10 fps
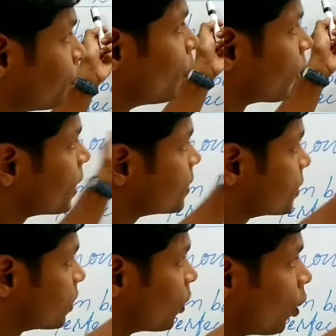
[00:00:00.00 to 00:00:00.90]

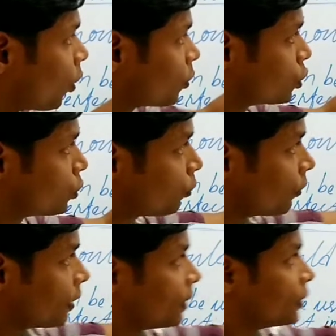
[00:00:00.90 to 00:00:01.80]
modals ought
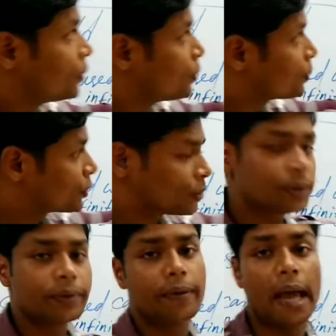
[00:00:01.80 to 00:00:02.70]
to, used
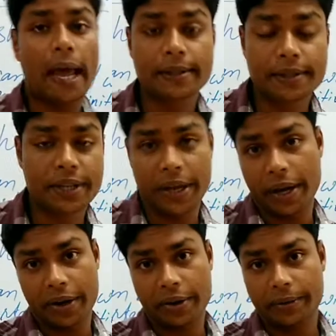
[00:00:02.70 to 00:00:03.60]
to and
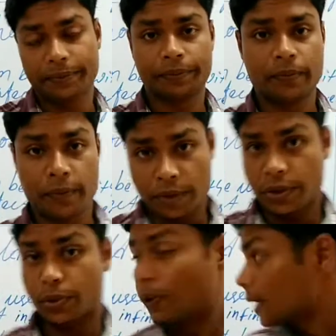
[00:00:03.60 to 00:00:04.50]
dare.
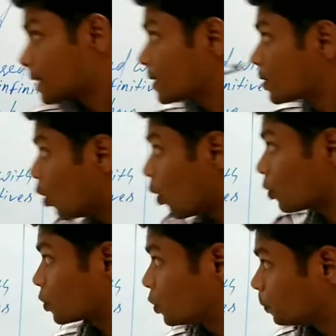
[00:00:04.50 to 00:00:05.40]
So what is this
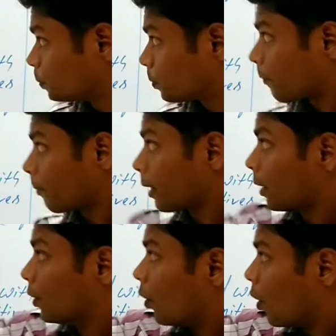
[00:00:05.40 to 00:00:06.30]
ought to?
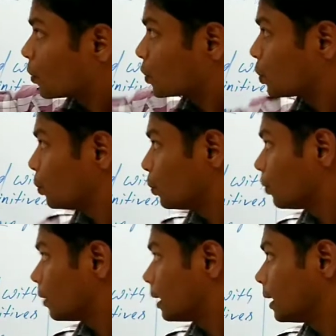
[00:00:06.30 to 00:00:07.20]
Ought
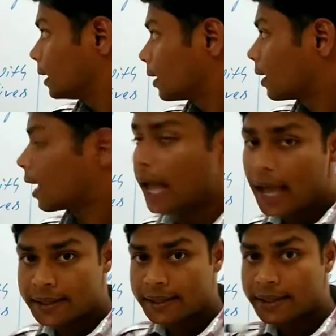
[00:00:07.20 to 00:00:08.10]
to
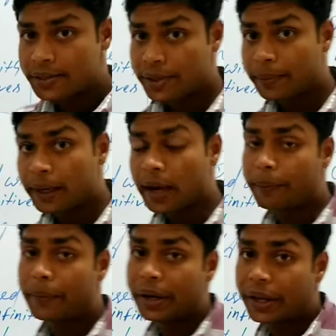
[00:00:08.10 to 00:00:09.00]
has similar
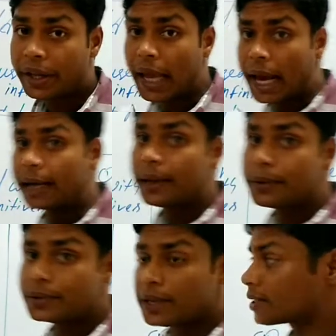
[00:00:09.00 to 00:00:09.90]
meaning and
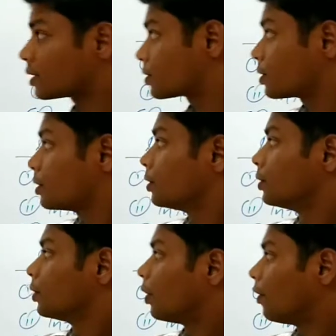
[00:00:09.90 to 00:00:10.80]
usages
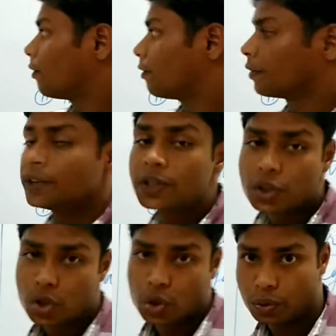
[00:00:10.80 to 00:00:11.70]
of
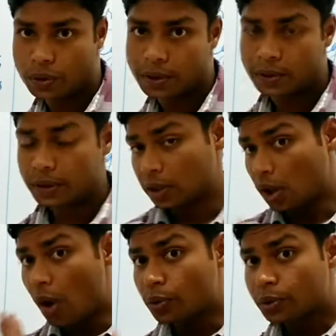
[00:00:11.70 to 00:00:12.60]
should.
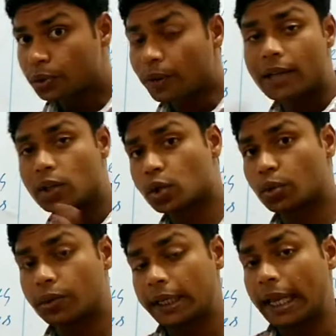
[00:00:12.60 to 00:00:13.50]
Ought to and
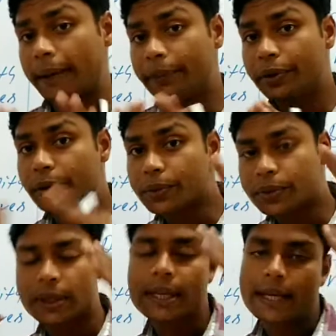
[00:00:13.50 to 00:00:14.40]
should can be
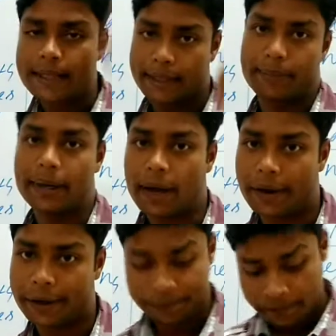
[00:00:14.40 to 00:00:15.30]
used similarly.